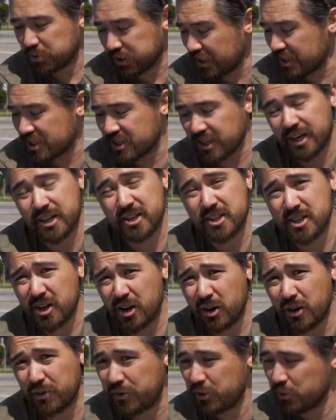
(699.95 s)
Please let us
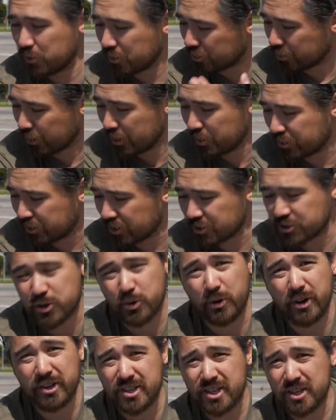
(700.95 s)
know if you agree with our
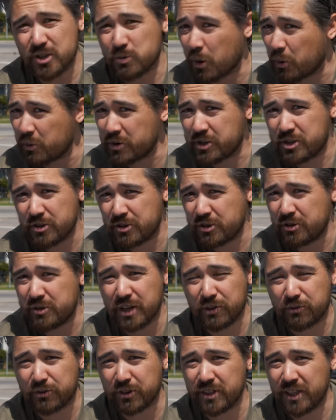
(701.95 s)
choices. What would you do
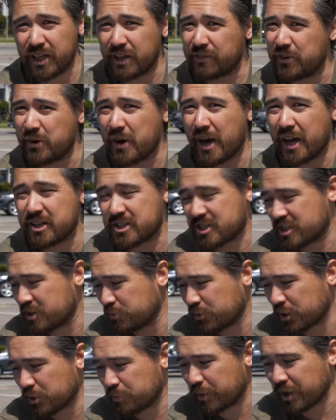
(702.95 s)
differently if you had a
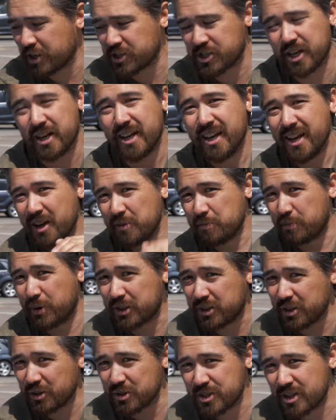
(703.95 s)
similar budget?
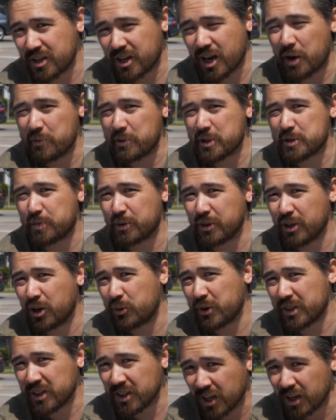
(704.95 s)
Put those in the comments below.
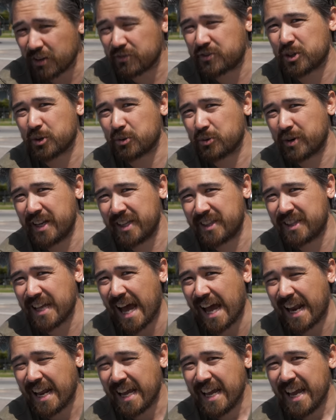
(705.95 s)
We'd love to read
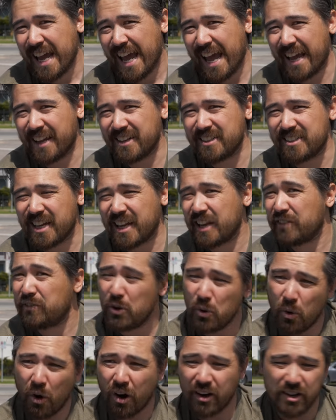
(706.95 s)
that. And
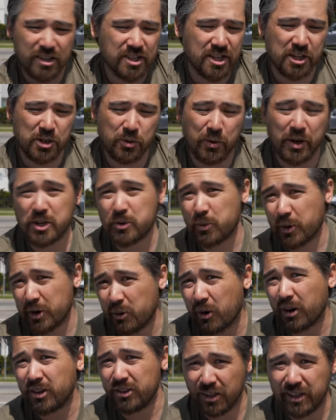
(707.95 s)
if you are in a situation where
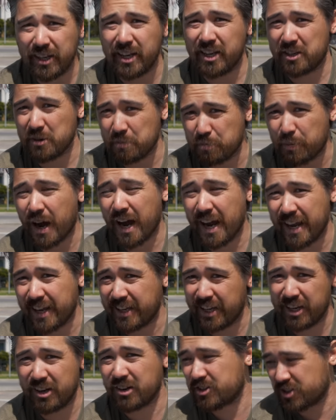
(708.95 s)
you are looking to buy
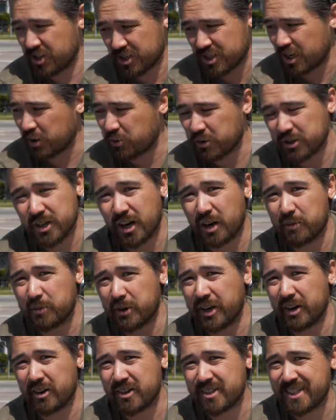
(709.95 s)
gear, just like we're talking
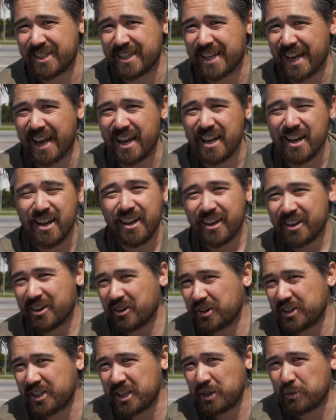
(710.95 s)
about here today,
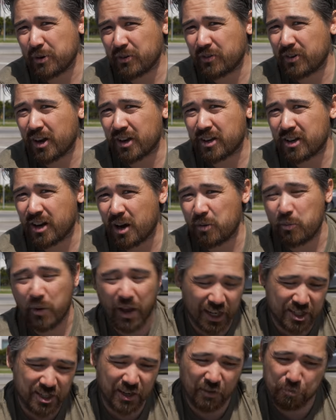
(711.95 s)
go to dpreview.com. We
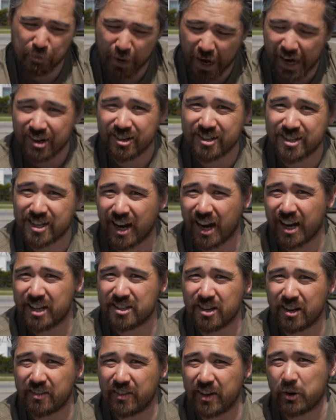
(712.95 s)
actually have buyer's
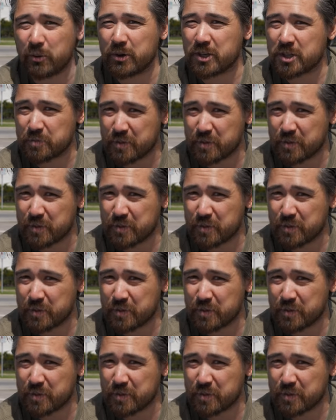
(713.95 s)
guides on there, which